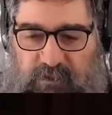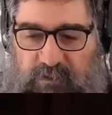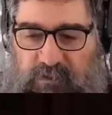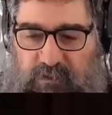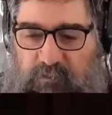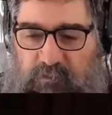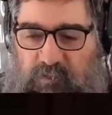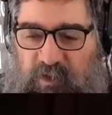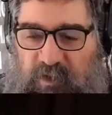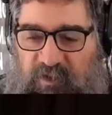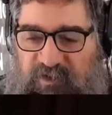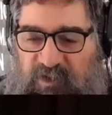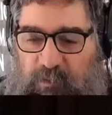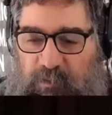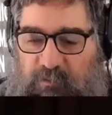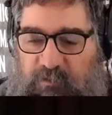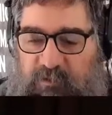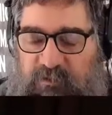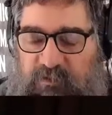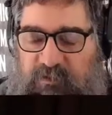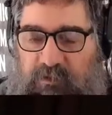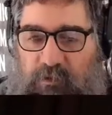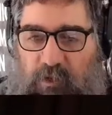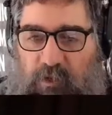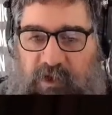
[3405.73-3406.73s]
Plus some of
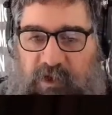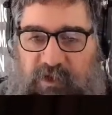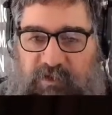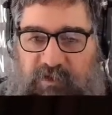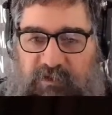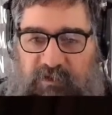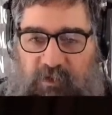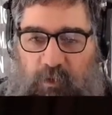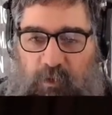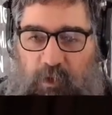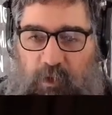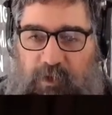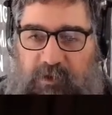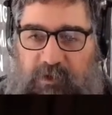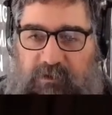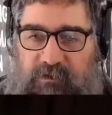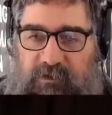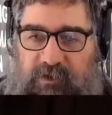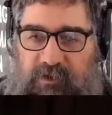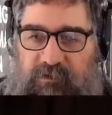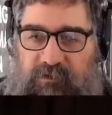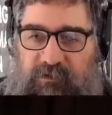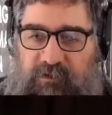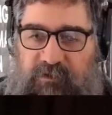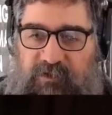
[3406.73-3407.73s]
its grades are quite
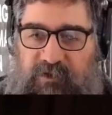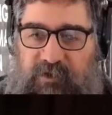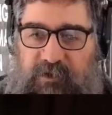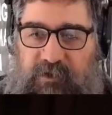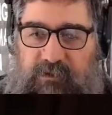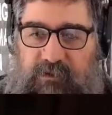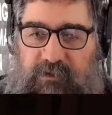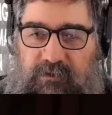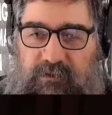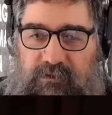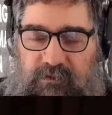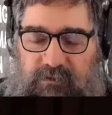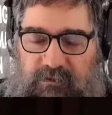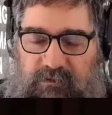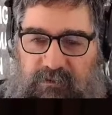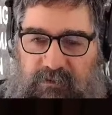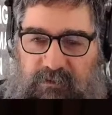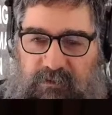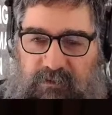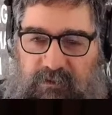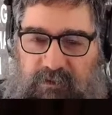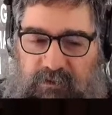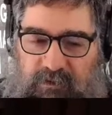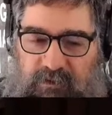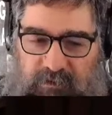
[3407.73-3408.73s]
interesting.
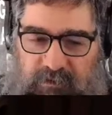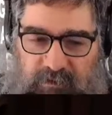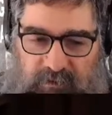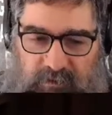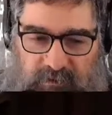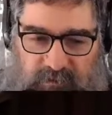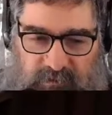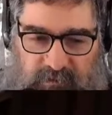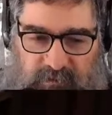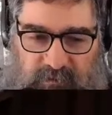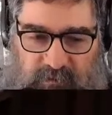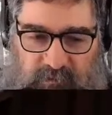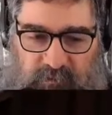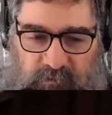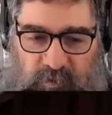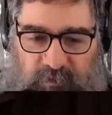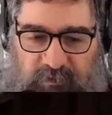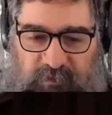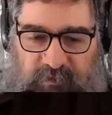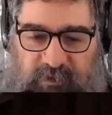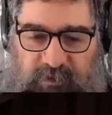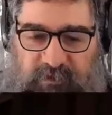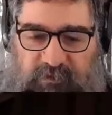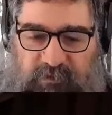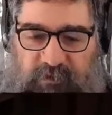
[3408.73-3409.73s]

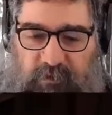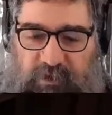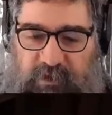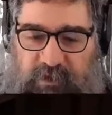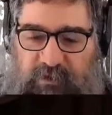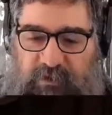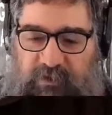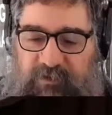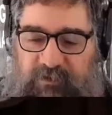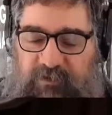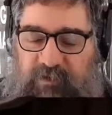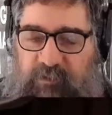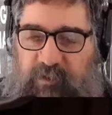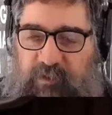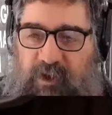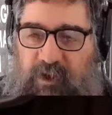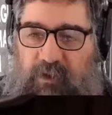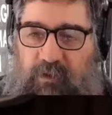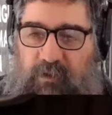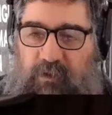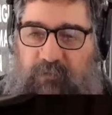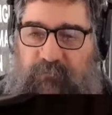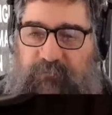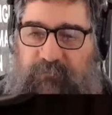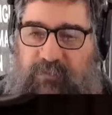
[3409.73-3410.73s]
Mostly it's like this, about
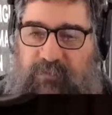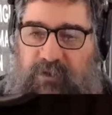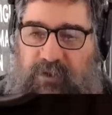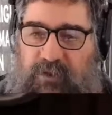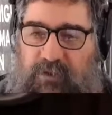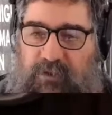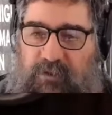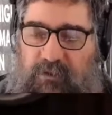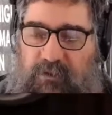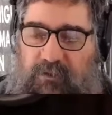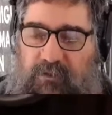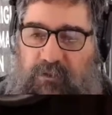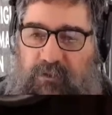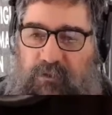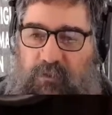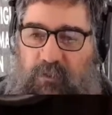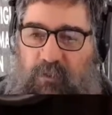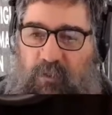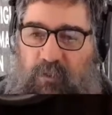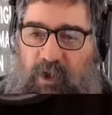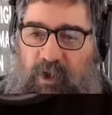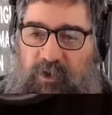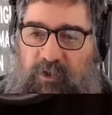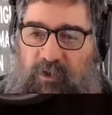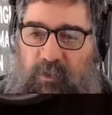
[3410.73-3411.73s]

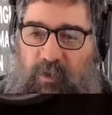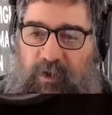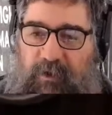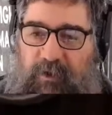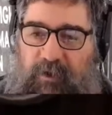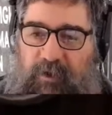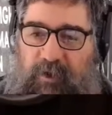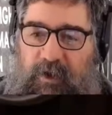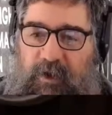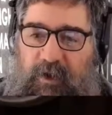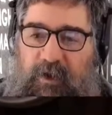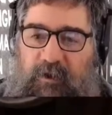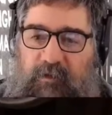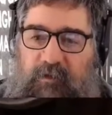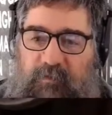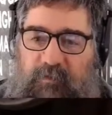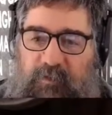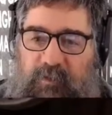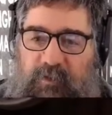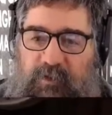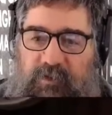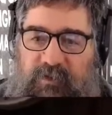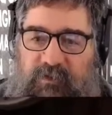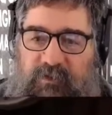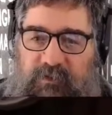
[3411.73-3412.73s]
1 to 1.5,
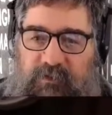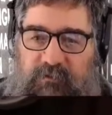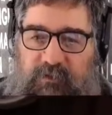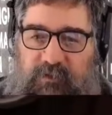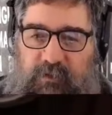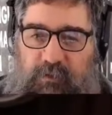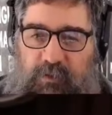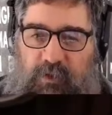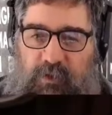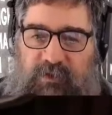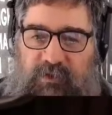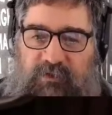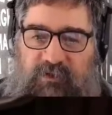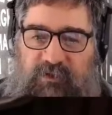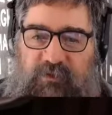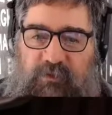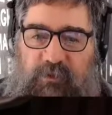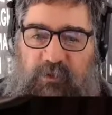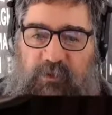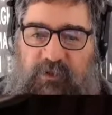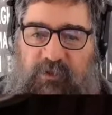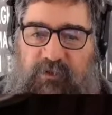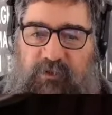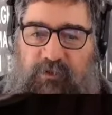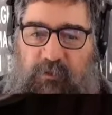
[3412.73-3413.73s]
but there's a few places
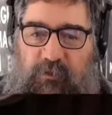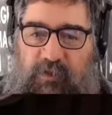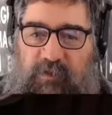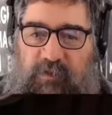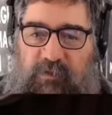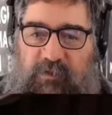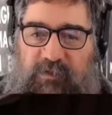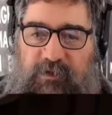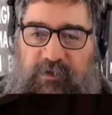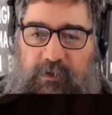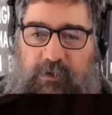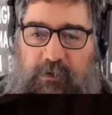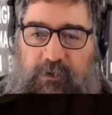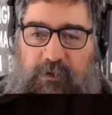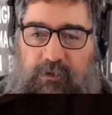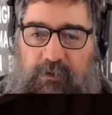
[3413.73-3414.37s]
where it's 3%.